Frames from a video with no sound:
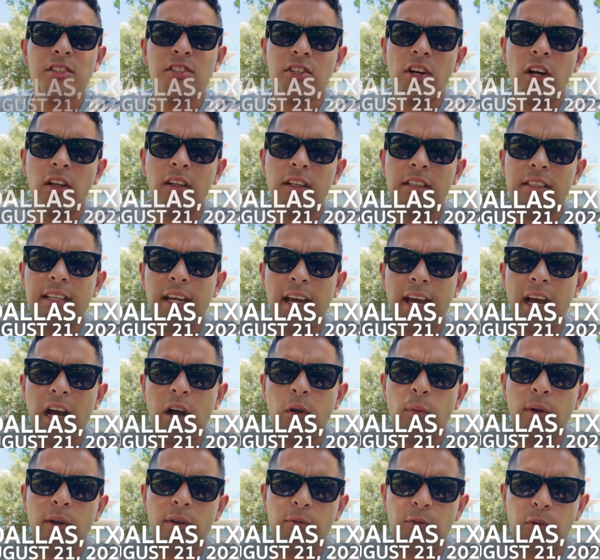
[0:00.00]
a solid day,
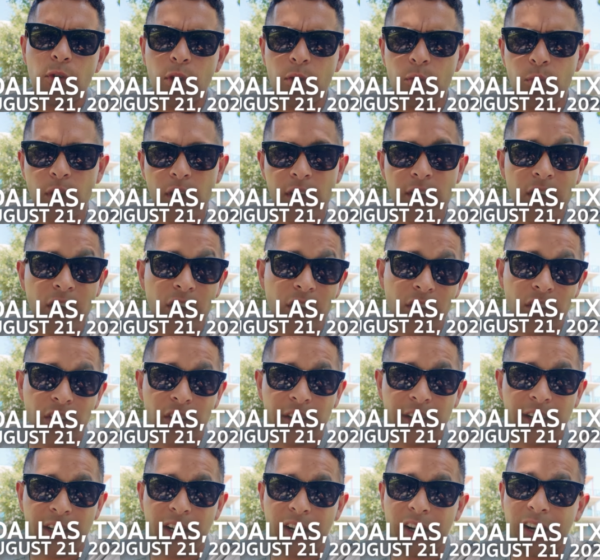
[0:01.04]
I went for a run
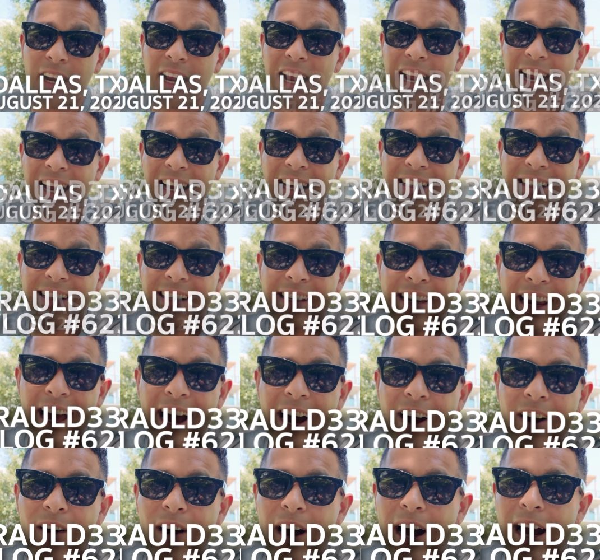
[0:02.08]
earlier and
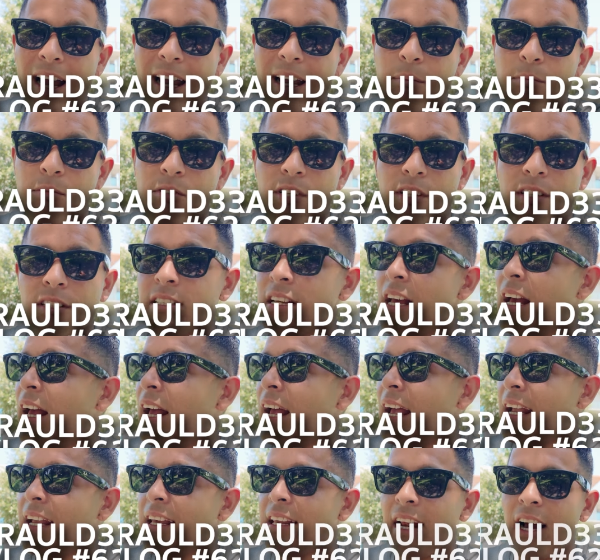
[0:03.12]
now I am just
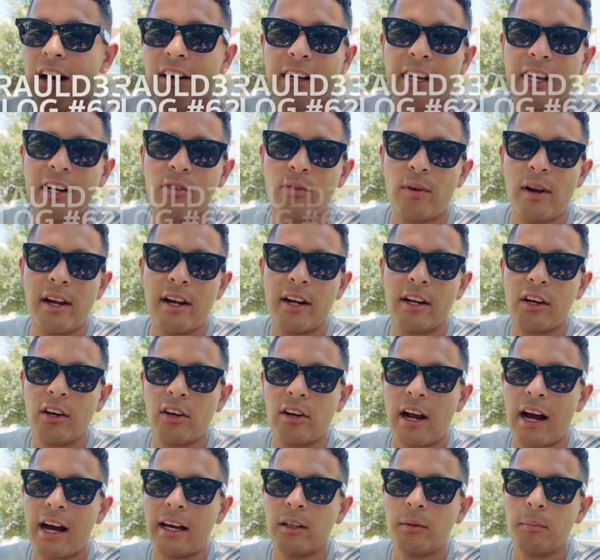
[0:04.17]
hanging out, getting ready to
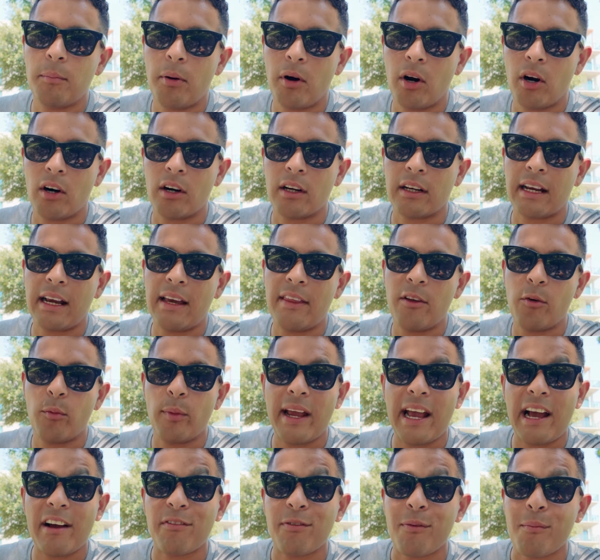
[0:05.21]
go to Highland Park and
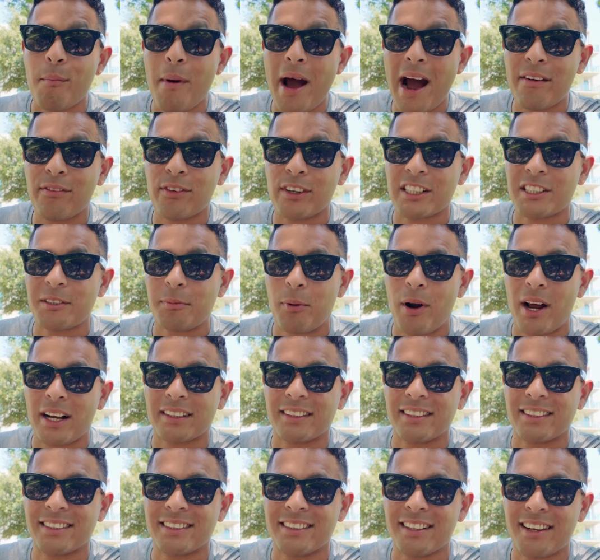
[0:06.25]
then we have Mavericks
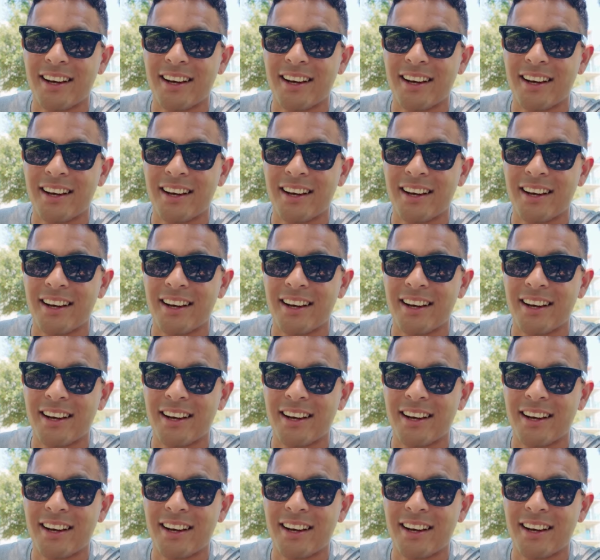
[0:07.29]
practice